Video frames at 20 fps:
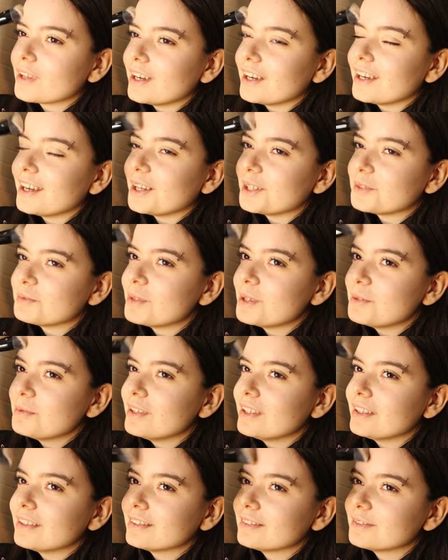I hate
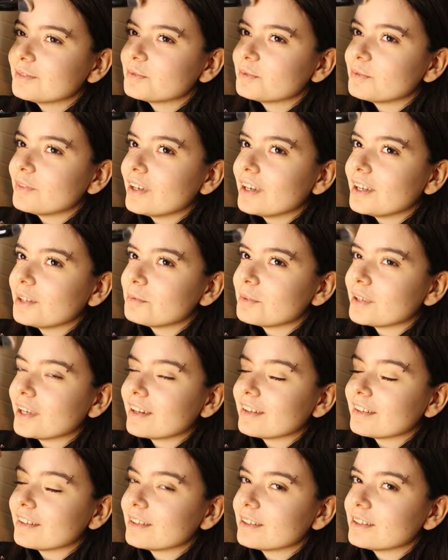Mimi. I hate
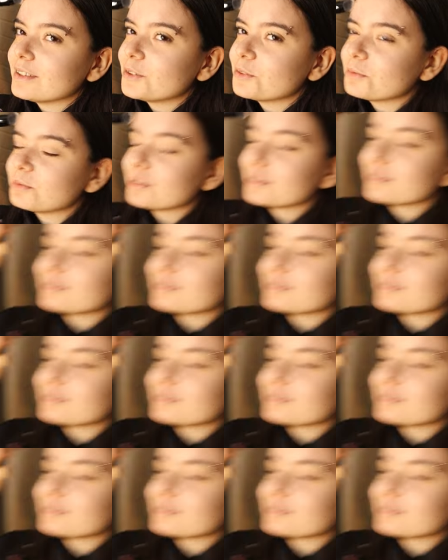Michaela Lintrop.